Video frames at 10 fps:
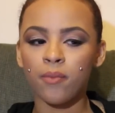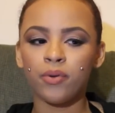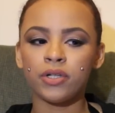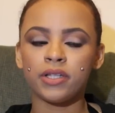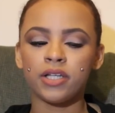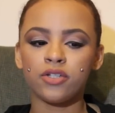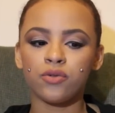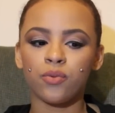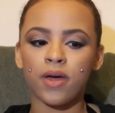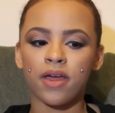Put
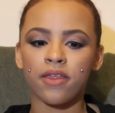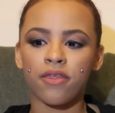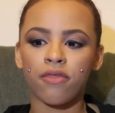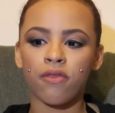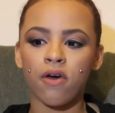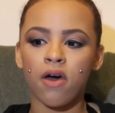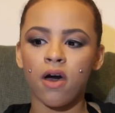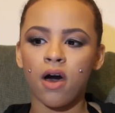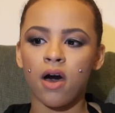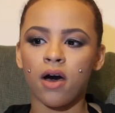this with
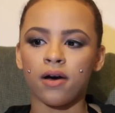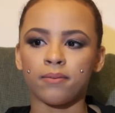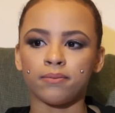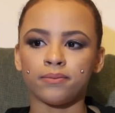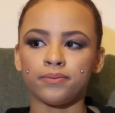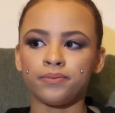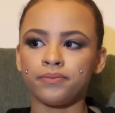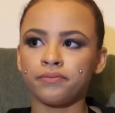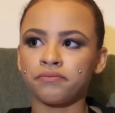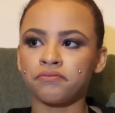
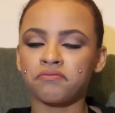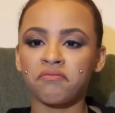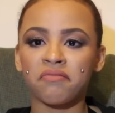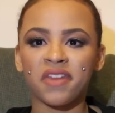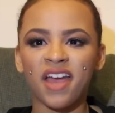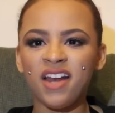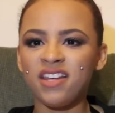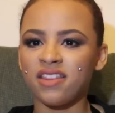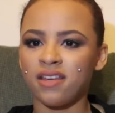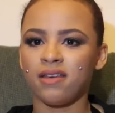
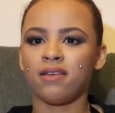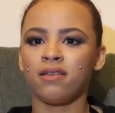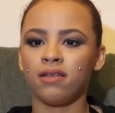anything.